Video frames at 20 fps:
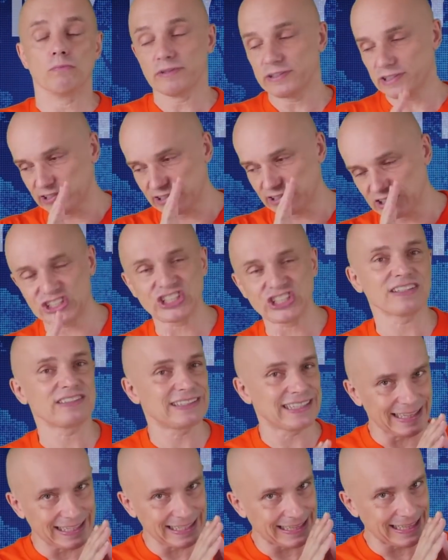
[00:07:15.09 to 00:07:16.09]
This is just
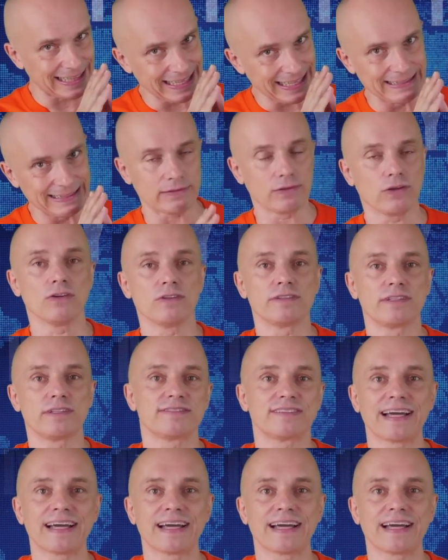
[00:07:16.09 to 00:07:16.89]
a little hint on the side.